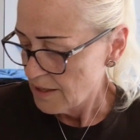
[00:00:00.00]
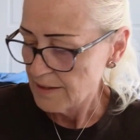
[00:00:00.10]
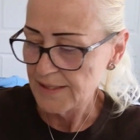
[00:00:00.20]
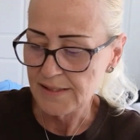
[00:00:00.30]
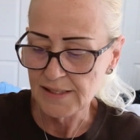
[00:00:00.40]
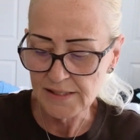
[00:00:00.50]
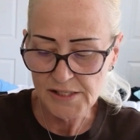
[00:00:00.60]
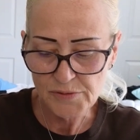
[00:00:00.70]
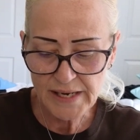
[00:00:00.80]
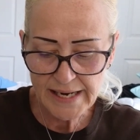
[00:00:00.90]
This little
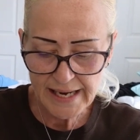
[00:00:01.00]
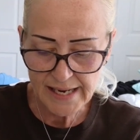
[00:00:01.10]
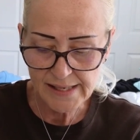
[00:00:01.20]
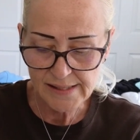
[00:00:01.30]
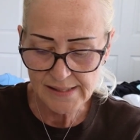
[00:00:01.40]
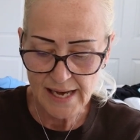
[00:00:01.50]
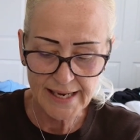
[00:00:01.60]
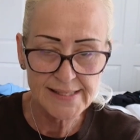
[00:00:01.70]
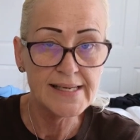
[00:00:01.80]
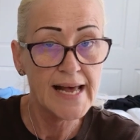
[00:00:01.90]
sweetie is, I guess,